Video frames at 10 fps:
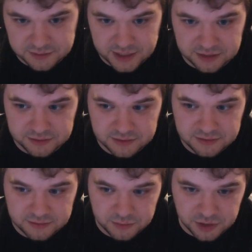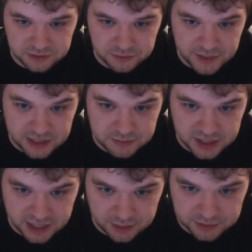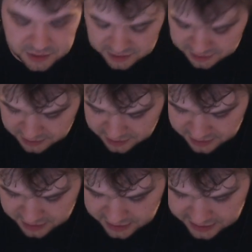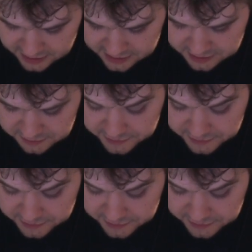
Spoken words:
whatever may be happening in the future,